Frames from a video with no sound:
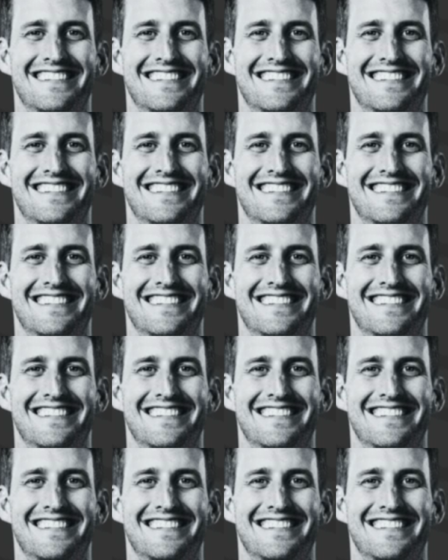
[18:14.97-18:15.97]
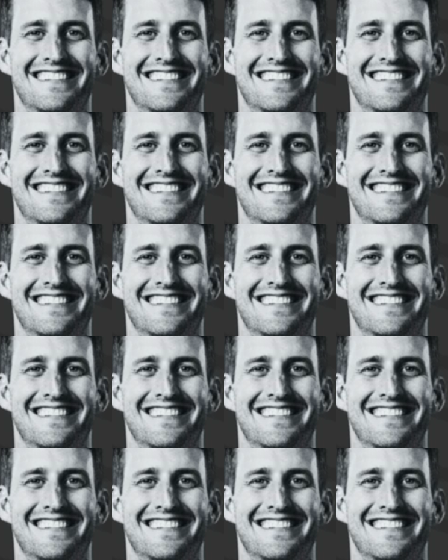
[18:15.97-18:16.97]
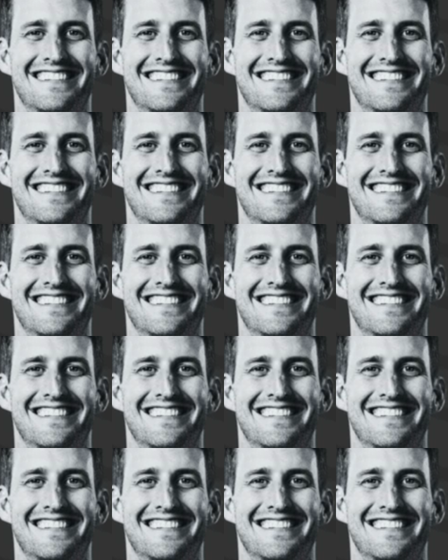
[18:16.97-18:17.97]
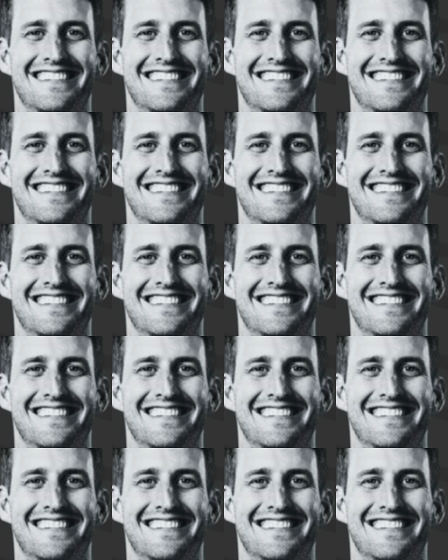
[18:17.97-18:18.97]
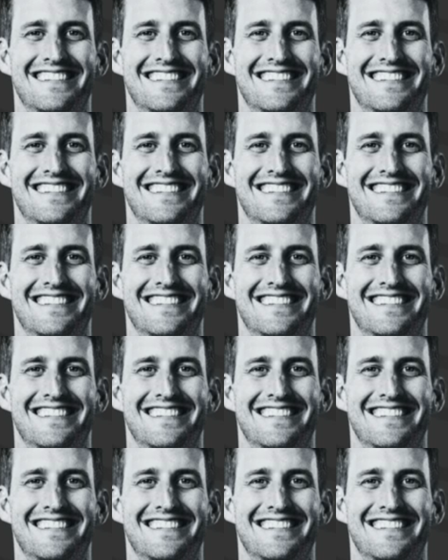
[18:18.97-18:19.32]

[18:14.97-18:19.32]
This is a still picture; no speech is visible.